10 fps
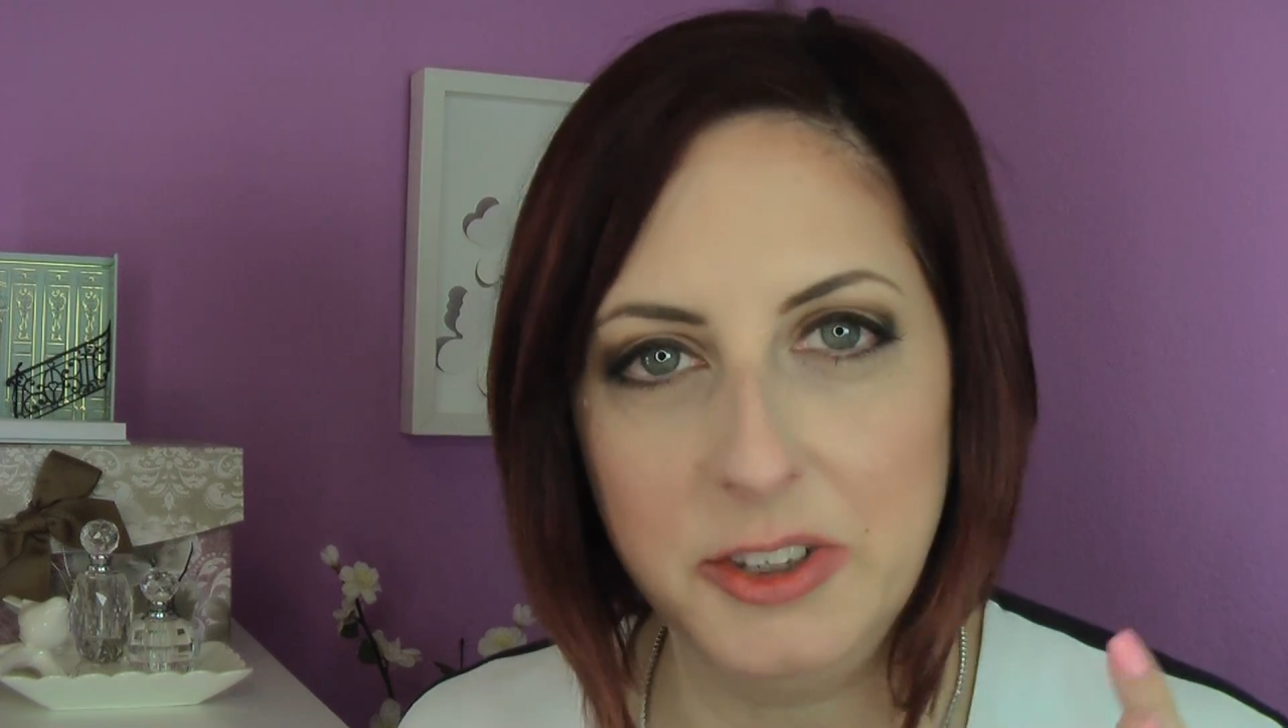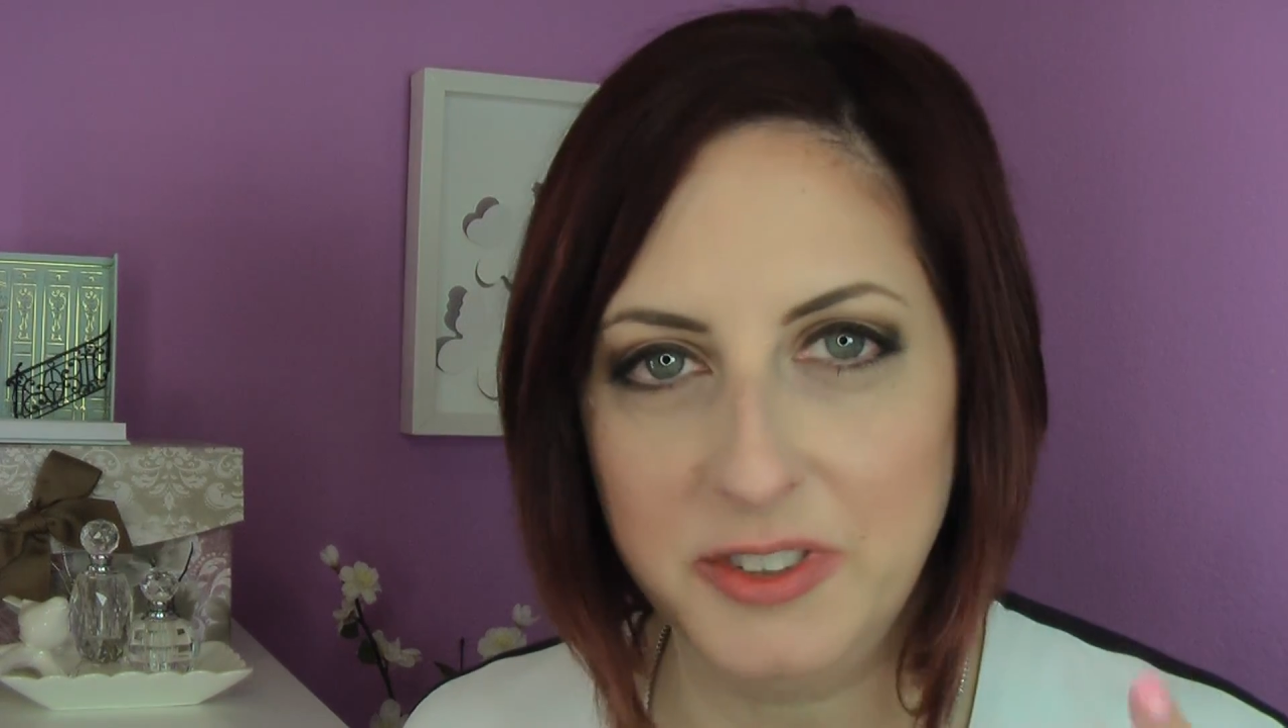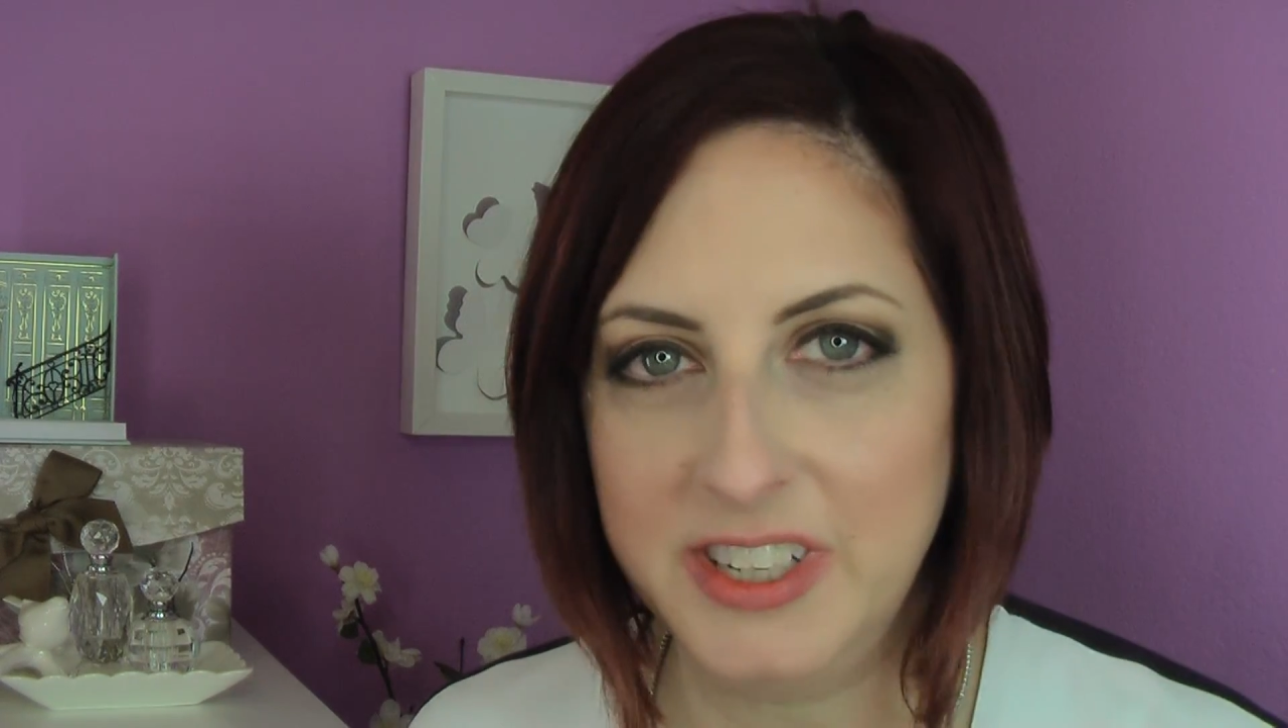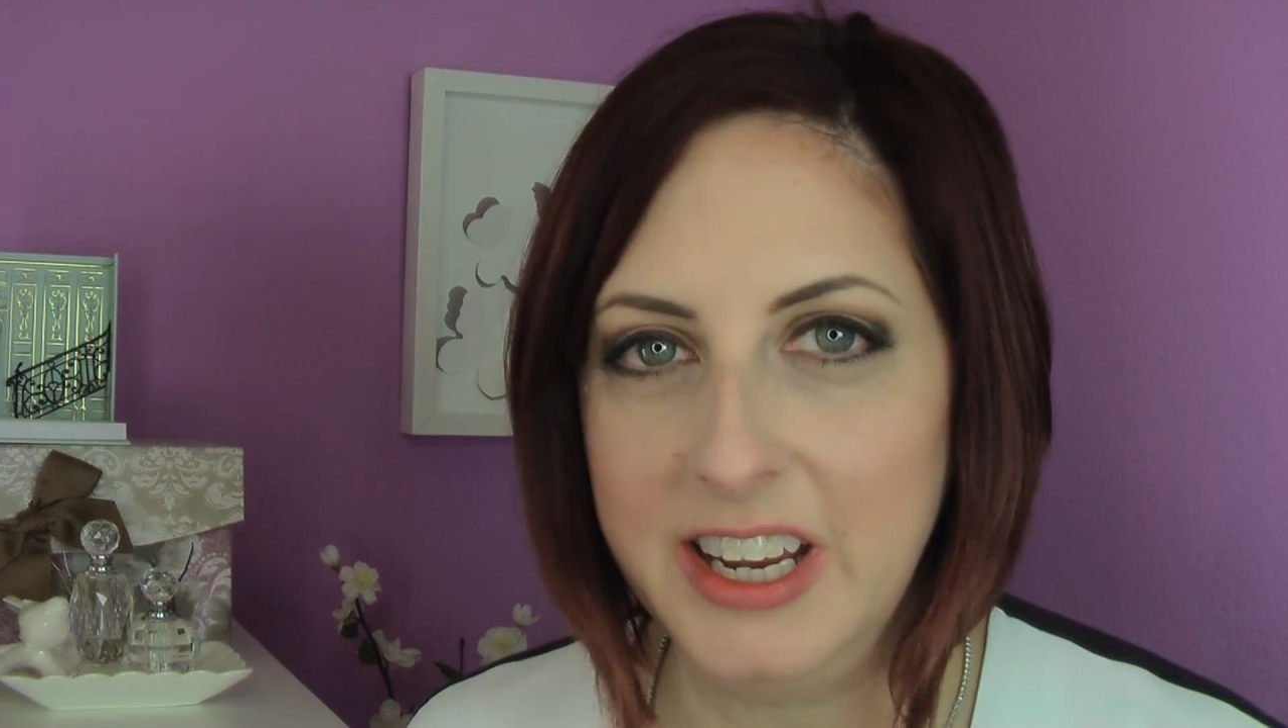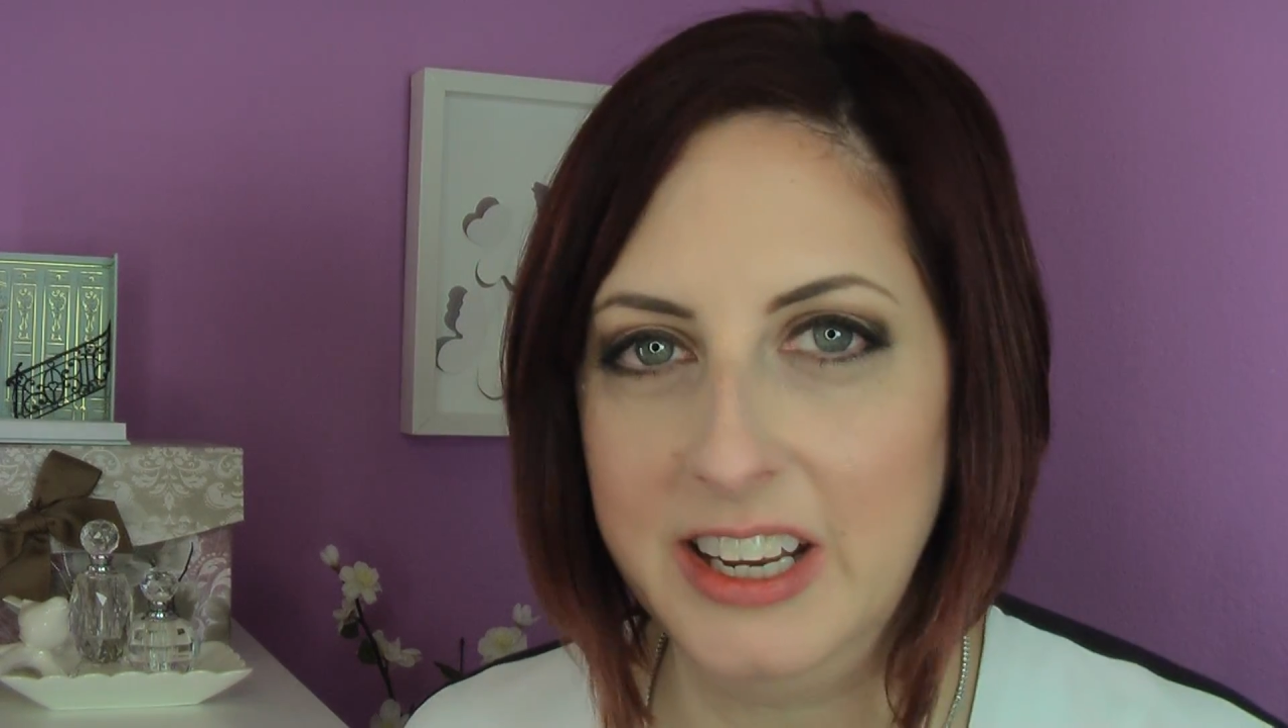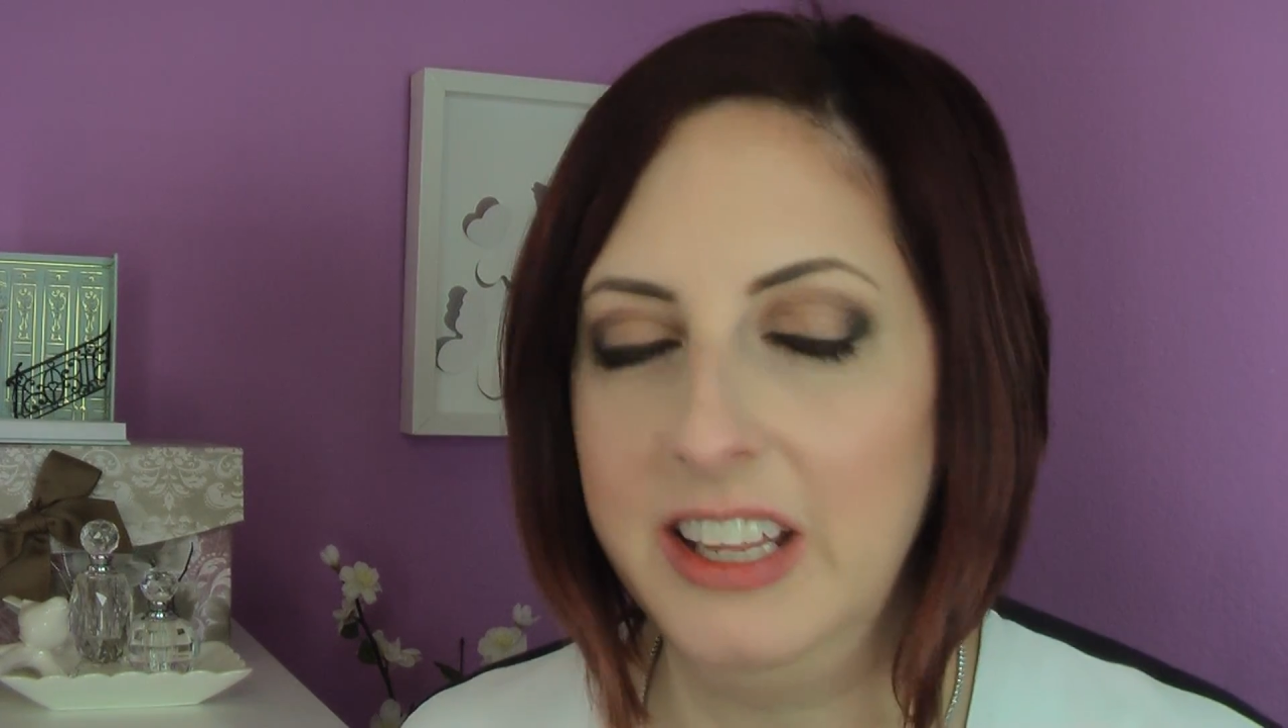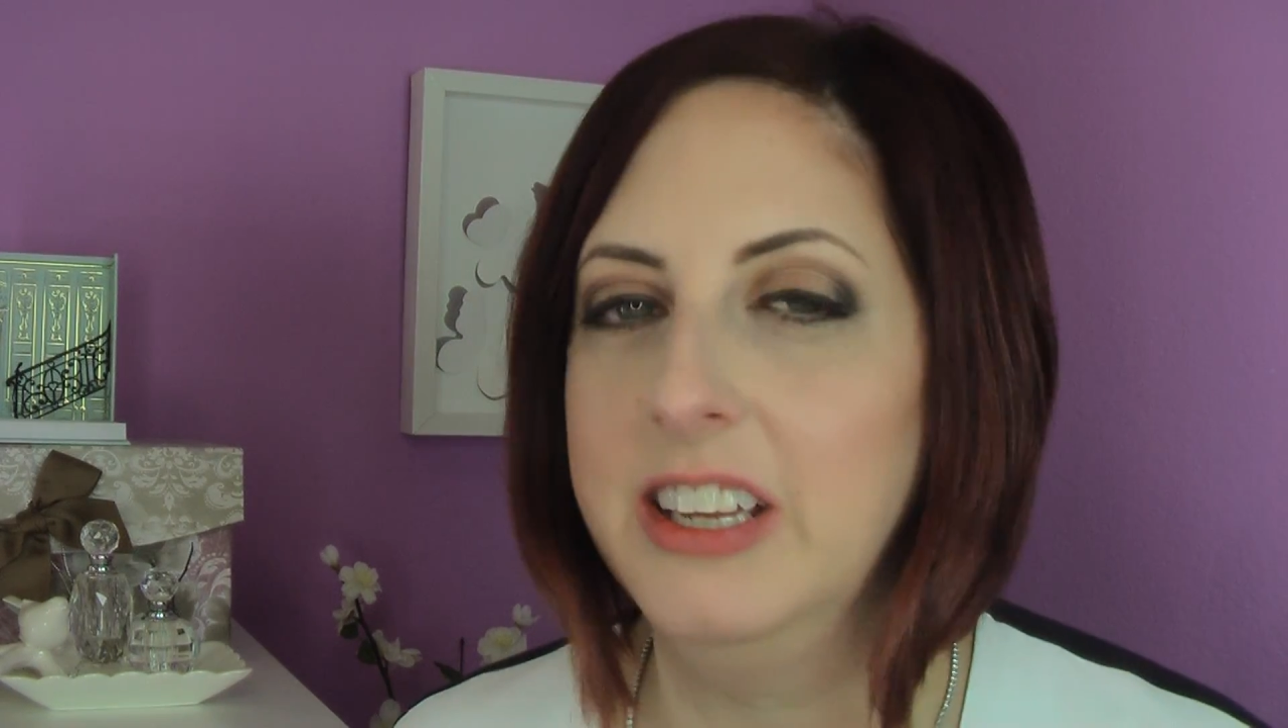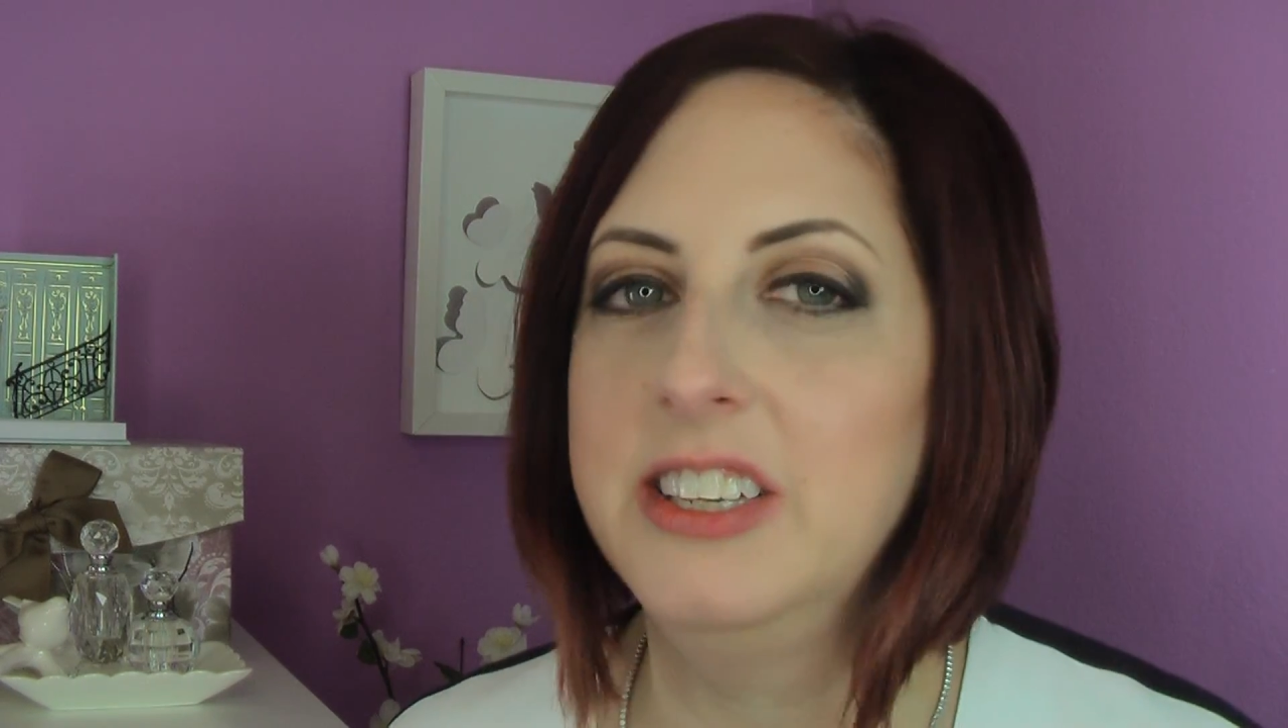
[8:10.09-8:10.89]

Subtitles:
irritating.